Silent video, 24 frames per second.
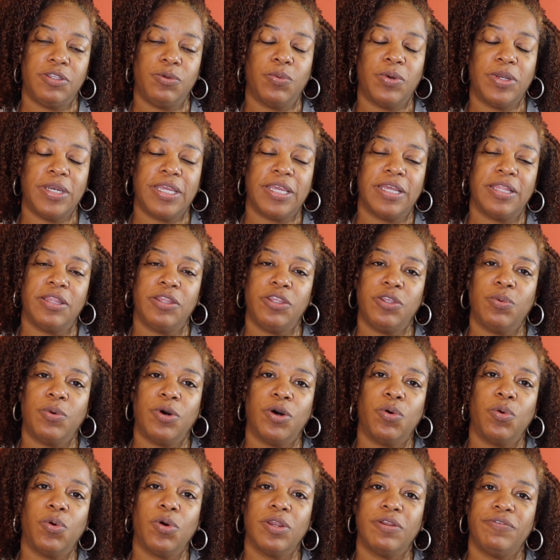you
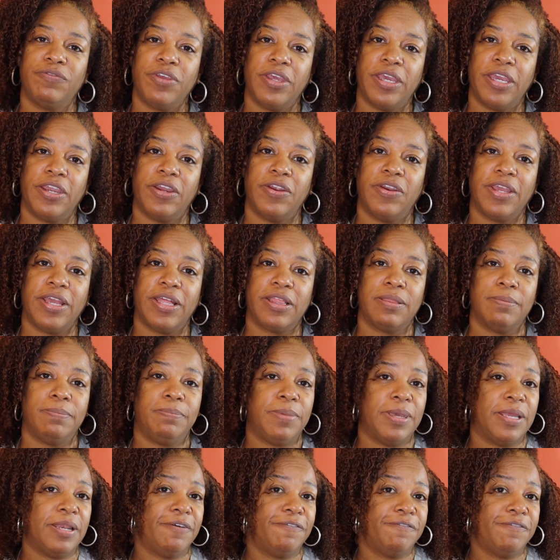want all of your hair to get the
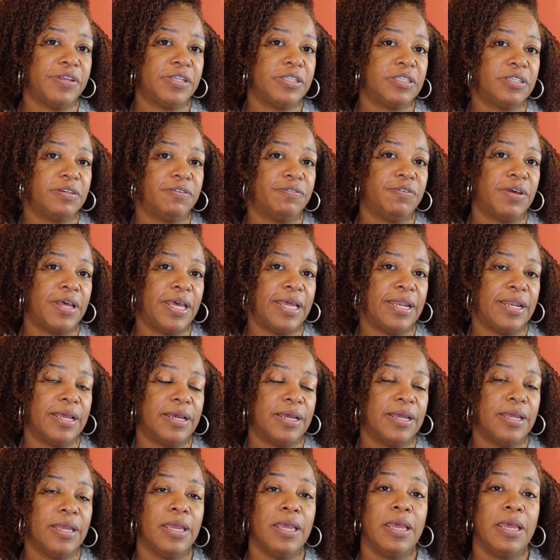benefits of henna.